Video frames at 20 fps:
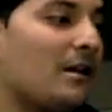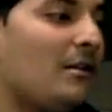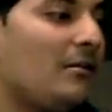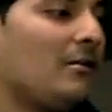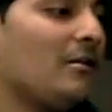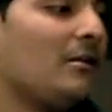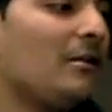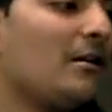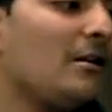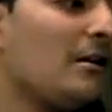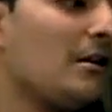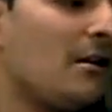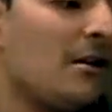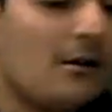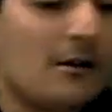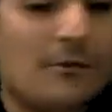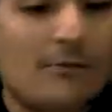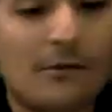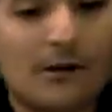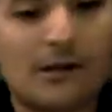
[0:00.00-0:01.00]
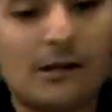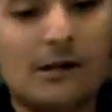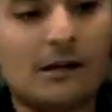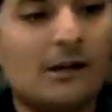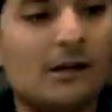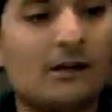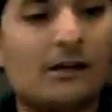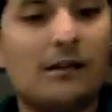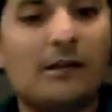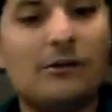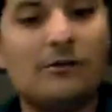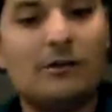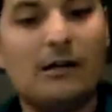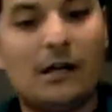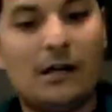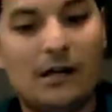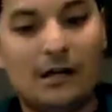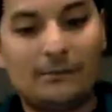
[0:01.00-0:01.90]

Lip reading: So, what are you going to do?